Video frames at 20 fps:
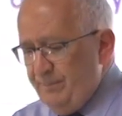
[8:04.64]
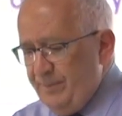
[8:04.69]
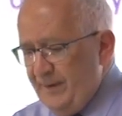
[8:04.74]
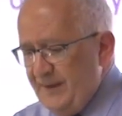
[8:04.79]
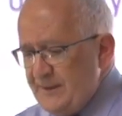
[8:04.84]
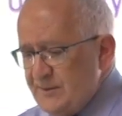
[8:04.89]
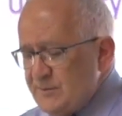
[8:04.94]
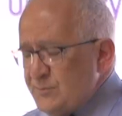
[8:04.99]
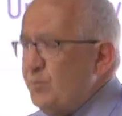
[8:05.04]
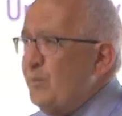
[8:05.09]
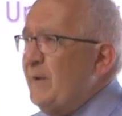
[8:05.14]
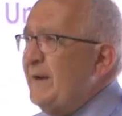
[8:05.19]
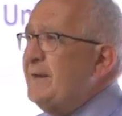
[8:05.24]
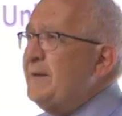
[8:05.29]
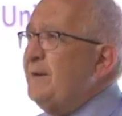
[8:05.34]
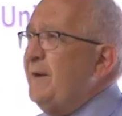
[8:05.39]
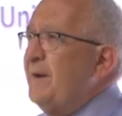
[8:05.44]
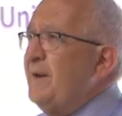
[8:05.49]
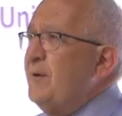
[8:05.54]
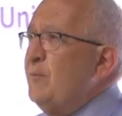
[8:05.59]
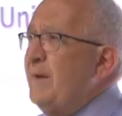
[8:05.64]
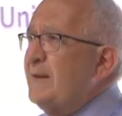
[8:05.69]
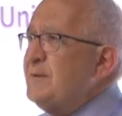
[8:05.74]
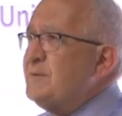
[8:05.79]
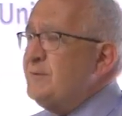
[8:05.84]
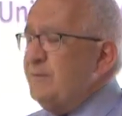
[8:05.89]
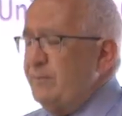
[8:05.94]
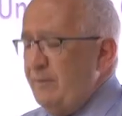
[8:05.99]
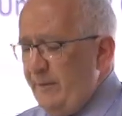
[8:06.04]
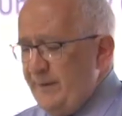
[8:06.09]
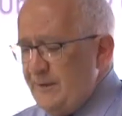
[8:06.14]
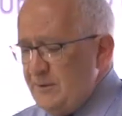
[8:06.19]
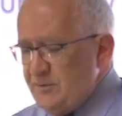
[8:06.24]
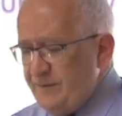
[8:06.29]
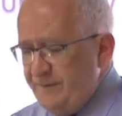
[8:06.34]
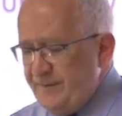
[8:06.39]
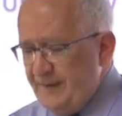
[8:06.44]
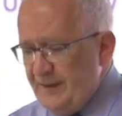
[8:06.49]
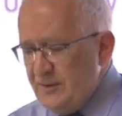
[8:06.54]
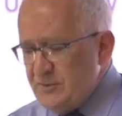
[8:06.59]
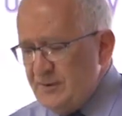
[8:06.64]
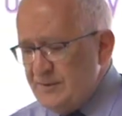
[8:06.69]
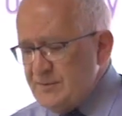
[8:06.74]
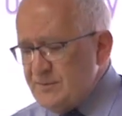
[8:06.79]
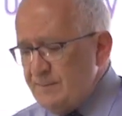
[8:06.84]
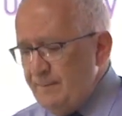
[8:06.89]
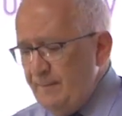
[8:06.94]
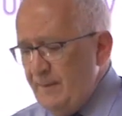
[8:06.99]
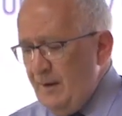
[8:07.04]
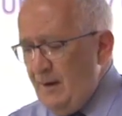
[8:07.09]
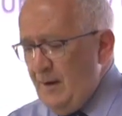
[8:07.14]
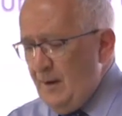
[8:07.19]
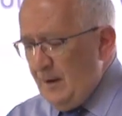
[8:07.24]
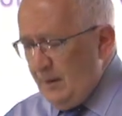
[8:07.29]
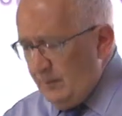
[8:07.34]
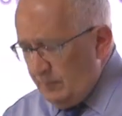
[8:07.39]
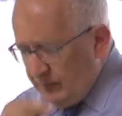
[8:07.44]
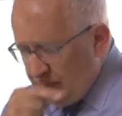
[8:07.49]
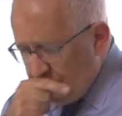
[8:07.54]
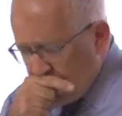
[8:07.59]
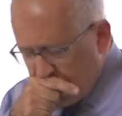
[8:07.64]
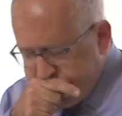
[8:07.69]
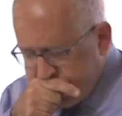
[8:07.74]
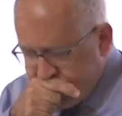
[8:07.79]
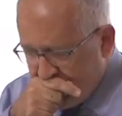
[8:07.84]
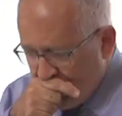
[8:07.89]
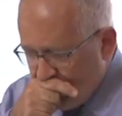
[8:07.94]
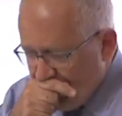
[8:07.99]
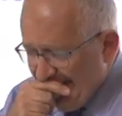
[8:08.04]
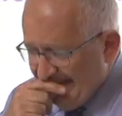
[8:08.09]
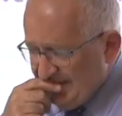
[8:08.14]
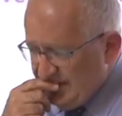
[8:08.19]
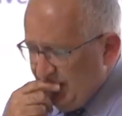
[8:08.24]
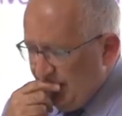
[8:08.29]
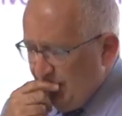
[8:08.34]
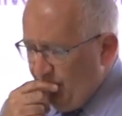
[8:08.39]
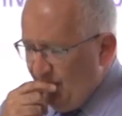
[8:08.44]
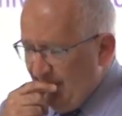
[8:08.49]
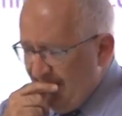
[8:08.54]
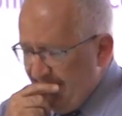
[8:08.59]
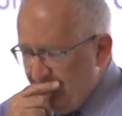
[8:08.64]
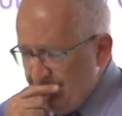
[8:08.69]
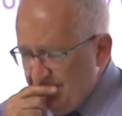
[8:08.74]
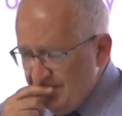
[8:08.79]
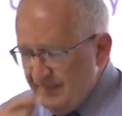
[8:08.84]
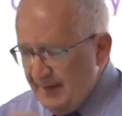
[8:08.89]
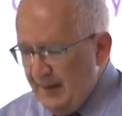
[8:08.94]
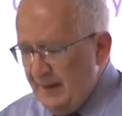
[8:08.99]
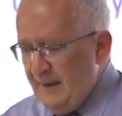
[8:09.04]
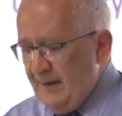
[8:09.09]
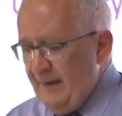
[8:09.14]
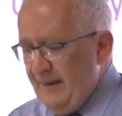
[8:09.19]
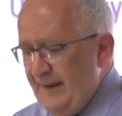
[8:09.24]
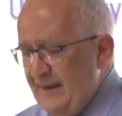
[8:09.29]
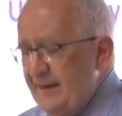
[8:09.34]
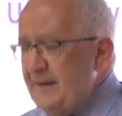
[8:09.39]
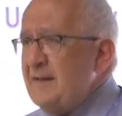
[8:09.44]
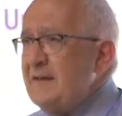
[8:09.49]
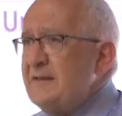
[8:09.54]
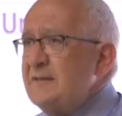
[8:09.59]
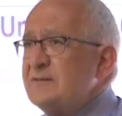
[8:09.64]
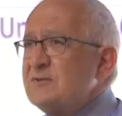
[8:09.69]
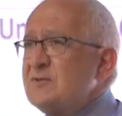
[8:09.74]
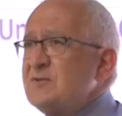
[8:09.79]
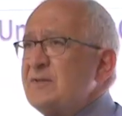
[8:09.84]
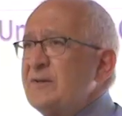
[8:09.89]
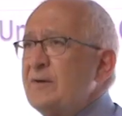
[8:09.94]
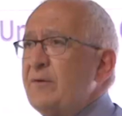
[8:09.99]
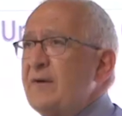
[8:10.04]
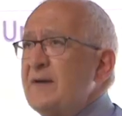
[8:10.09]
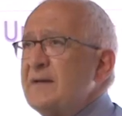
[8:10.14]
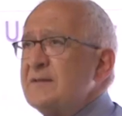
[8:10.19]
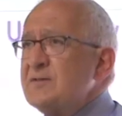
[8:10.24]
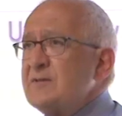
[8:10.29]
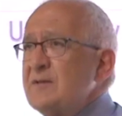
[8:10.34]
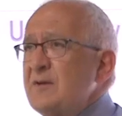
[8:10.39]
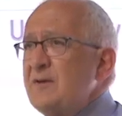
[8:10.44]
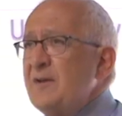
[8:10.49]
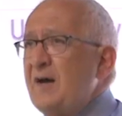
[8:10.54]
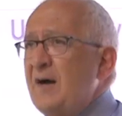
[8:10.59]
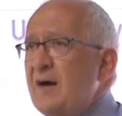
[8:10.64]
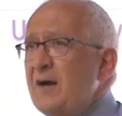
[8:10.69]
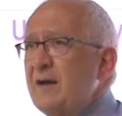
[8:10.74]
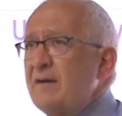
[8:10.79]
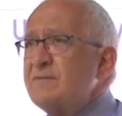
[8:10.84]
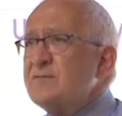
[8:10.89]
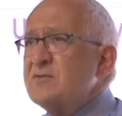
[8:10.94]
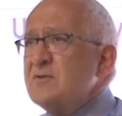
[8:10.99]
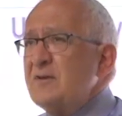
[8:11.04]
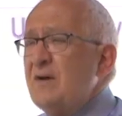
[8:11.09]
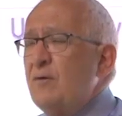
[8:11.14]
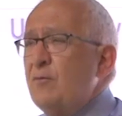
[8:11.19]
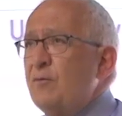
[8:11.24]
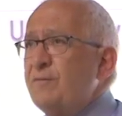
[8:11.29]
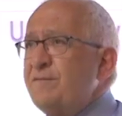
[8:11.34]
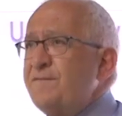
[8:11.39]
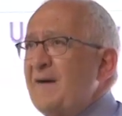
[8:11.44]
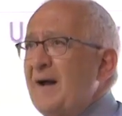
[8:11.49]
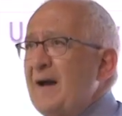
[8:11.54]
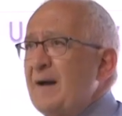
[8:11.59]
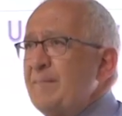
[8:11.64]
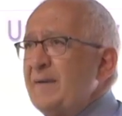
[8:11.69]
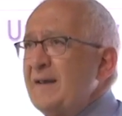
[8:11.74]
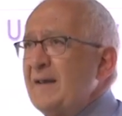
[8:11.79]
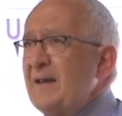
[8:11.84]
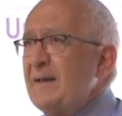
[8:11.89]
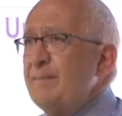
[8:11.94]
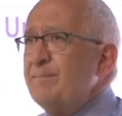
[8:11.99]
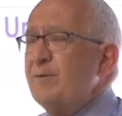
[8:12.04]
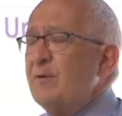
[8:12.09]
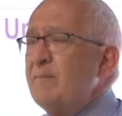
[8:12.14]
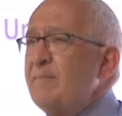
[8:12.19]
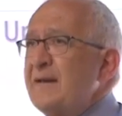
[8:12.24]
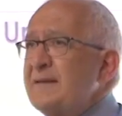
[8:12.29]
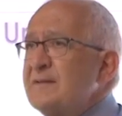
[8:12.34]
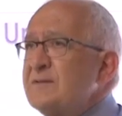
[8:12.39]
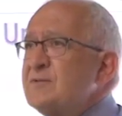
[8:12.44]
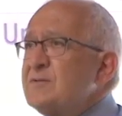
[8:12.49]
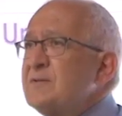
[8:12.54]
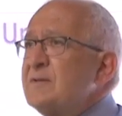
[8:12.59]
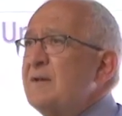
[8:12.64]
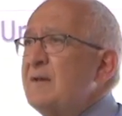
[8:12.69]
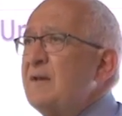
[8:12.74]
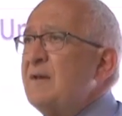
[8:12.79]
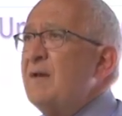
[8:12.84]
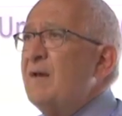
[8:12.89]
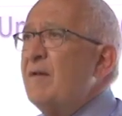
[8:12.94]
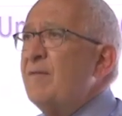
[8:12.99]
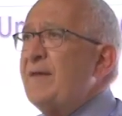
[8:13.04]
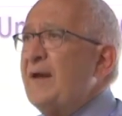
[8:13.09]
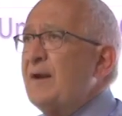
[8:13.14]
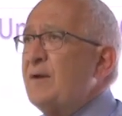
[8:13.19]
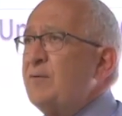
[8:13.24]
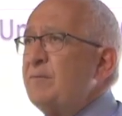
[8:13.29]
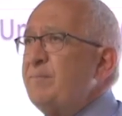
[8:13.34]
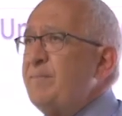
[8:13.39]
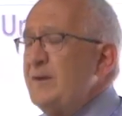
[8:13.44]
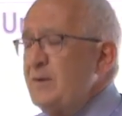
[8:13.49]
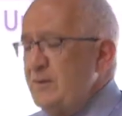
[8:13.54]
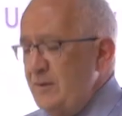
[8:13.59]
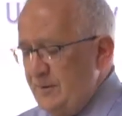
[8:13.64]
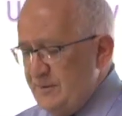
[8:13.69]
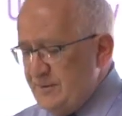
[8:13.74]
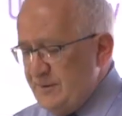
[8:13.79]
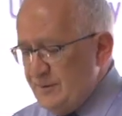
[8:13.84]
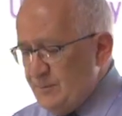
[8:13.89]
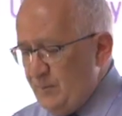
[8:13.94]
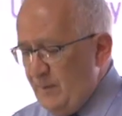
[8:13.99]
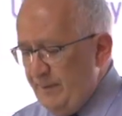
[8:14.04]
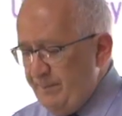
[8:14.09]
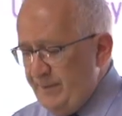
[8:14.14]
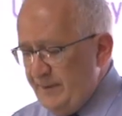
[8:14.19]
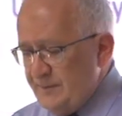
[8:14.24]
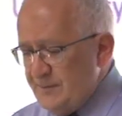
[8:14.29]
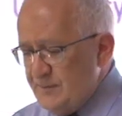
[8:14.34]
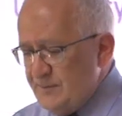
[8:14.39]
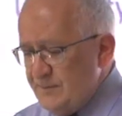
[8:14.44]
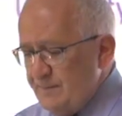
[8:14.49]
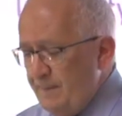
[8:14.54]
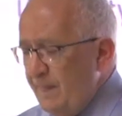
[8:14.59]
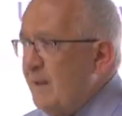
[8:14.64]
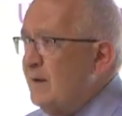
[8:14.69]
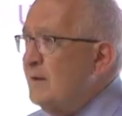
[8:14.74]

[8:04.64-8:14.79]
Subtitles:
Police regularly went to Rohingya villages and took away any serious knives or farming implements that could be used as weapons.